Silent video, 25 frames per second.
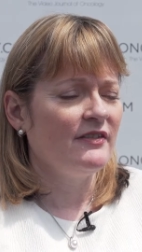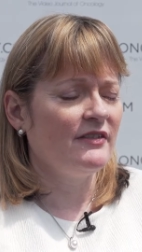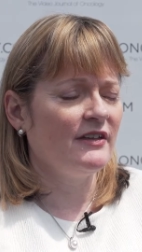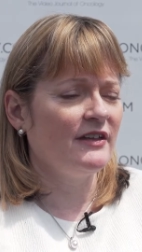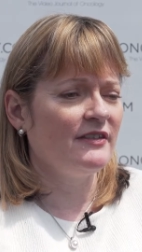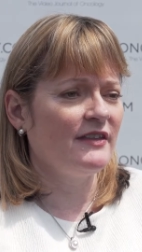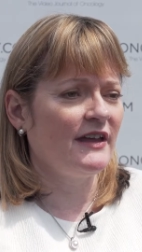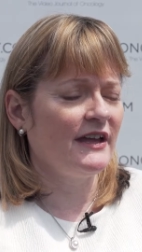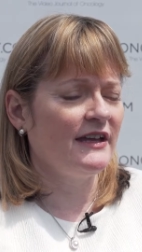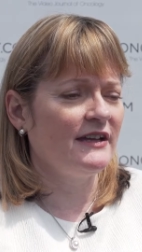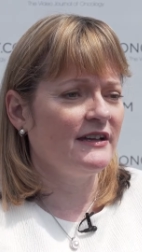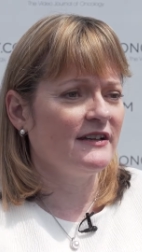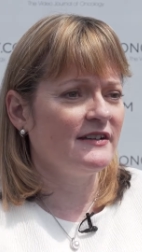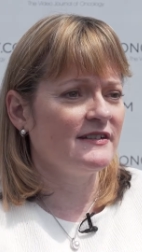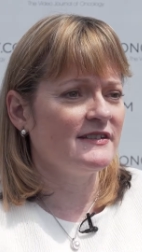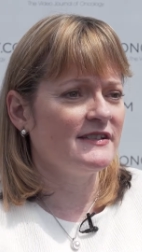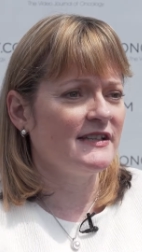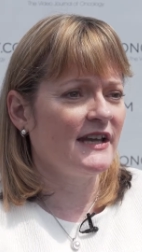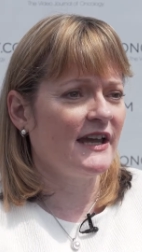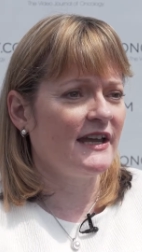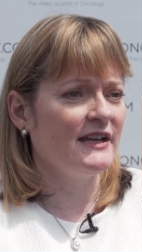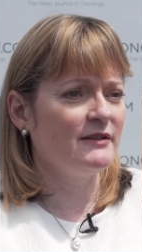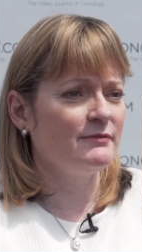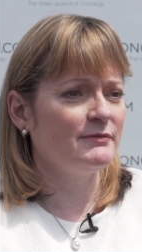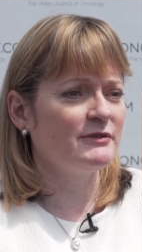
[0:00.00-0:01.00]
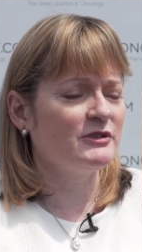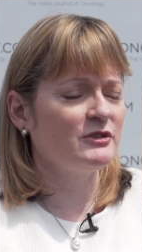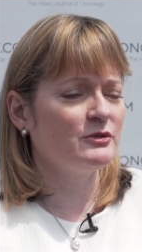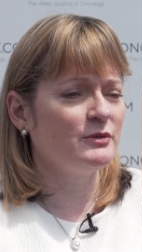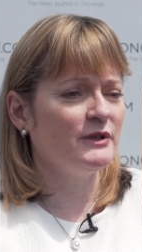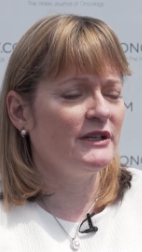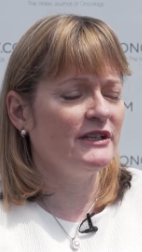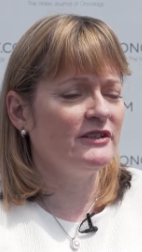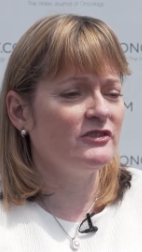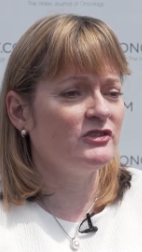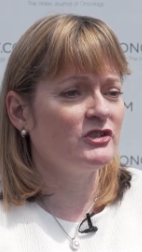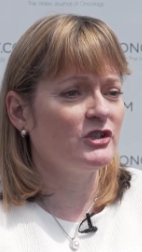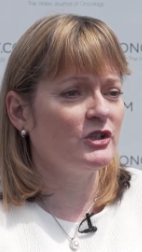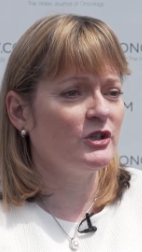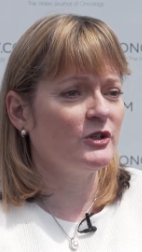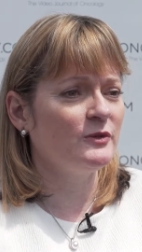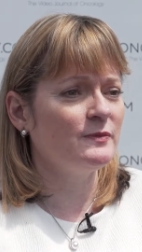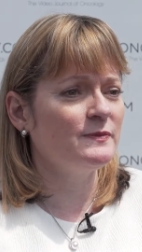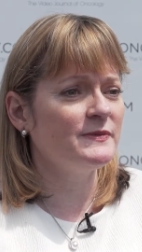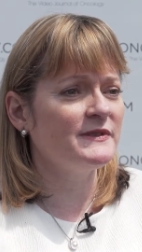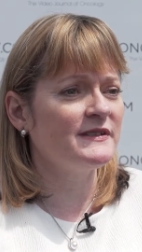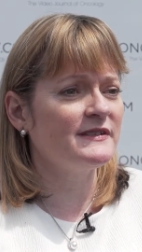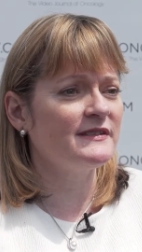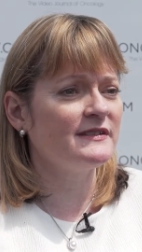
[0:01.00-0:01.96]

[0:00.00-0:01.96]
that they can take between jobs,